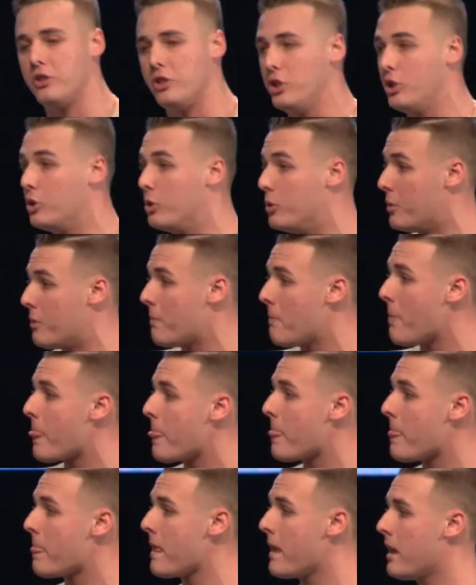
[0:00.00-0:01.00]
you.
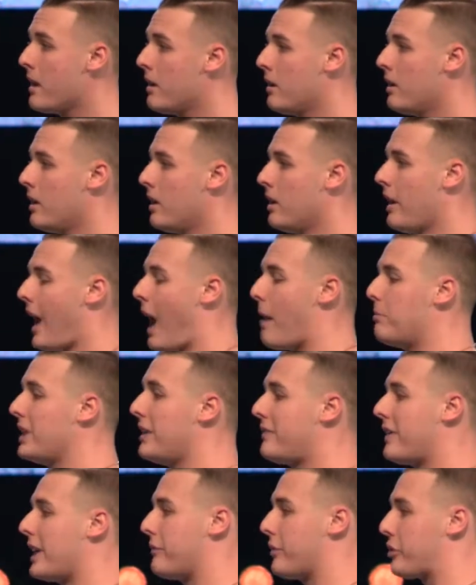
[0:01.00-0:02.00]
I believe
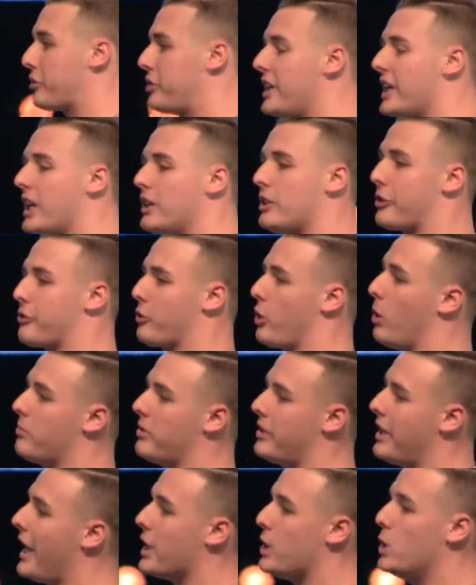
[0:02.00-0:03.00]
that if you're sitting in this room
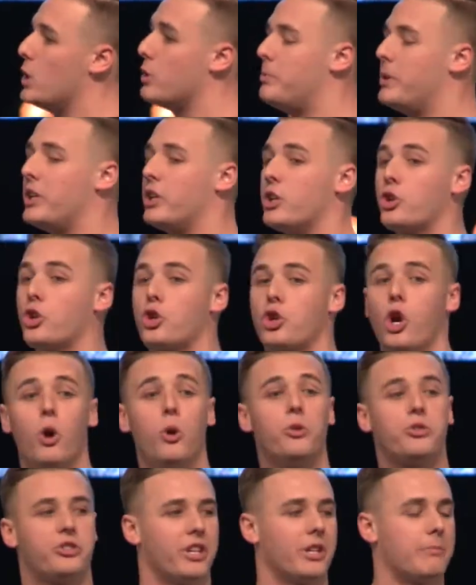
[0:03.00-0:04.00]
today, you have been
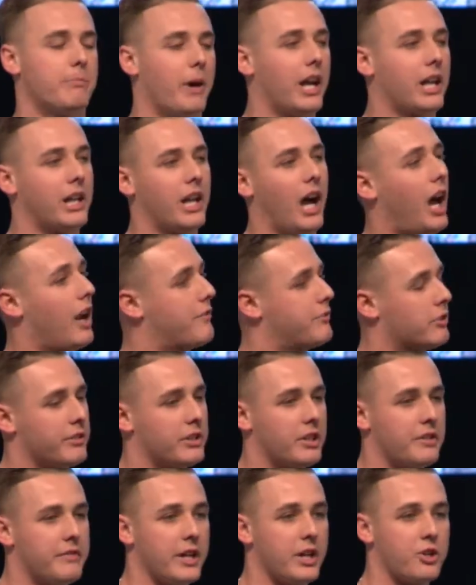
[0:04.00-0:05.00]
chosen by God for
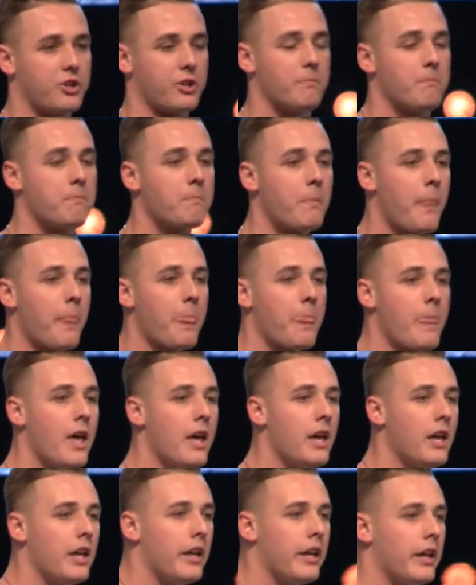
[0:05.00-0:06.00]
renovation.
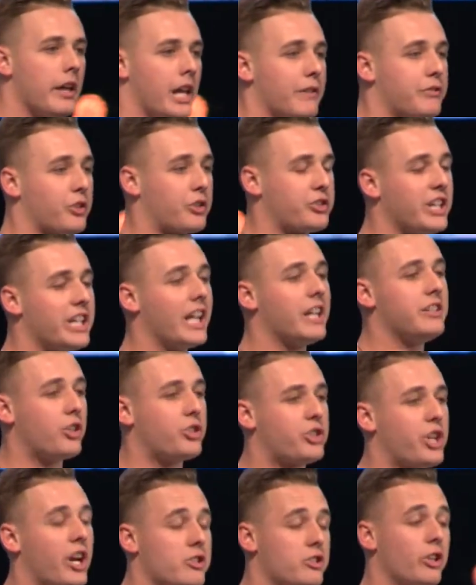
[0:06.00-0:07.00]
And if you're sitting in these
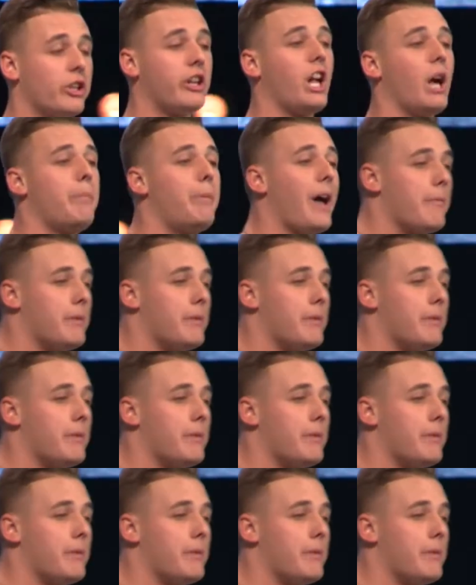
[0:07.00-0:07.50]
chairs looking up at